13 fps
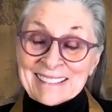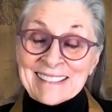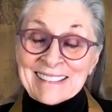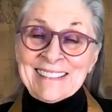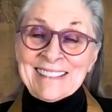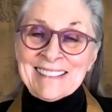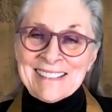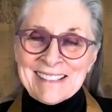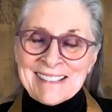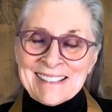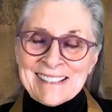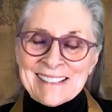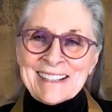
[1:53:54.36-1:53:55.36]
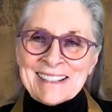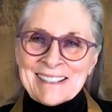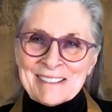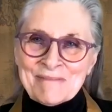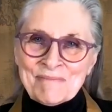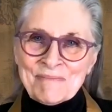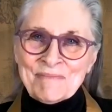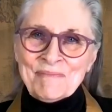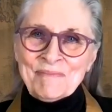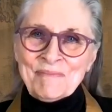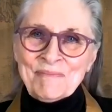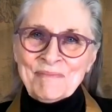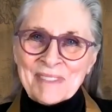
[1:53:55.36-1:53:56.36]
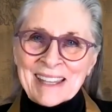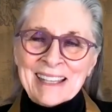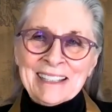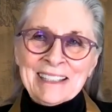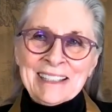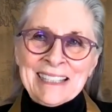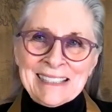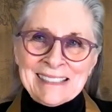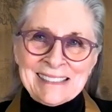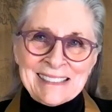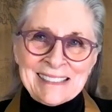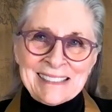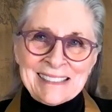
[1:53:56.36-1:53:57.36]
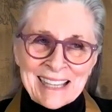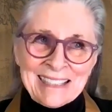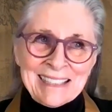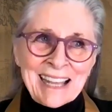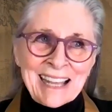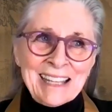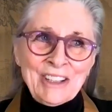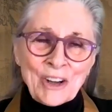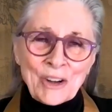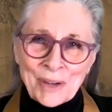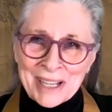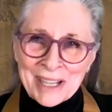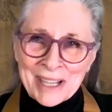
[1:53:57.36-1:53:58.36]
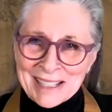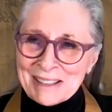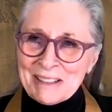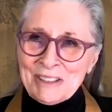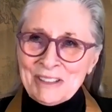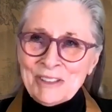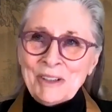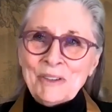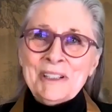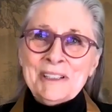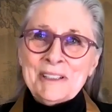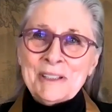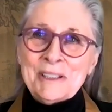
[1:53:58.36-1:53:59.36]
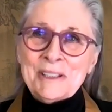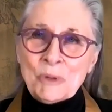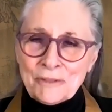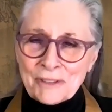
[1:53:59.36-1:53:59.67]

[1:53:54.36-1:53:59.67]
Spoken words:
This is, needless to say, not knowing, you know, is the